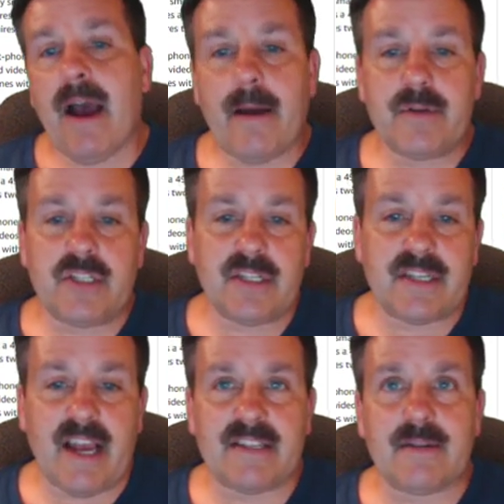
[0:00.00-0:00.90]
I was
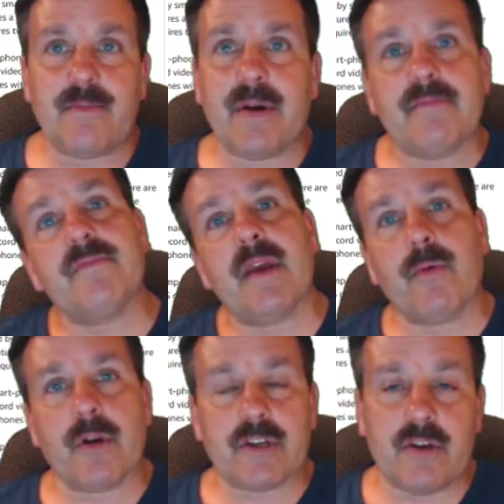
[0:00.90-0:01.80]
just guessing, but
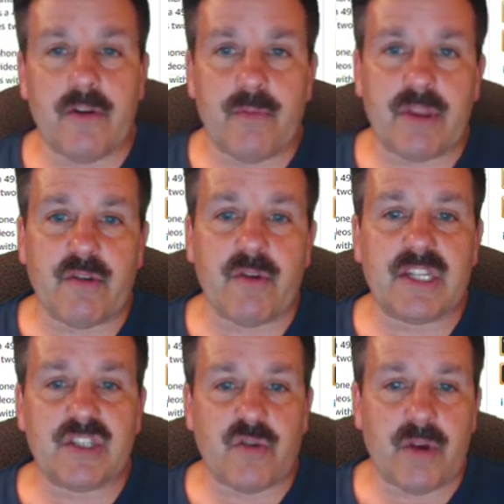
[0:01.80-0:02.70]
it worked good with the
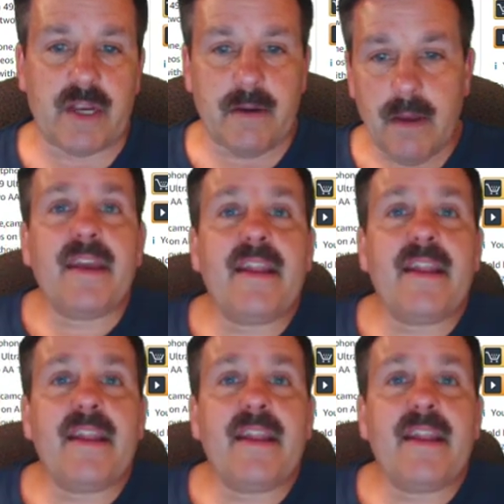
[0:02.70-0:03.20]
green screen.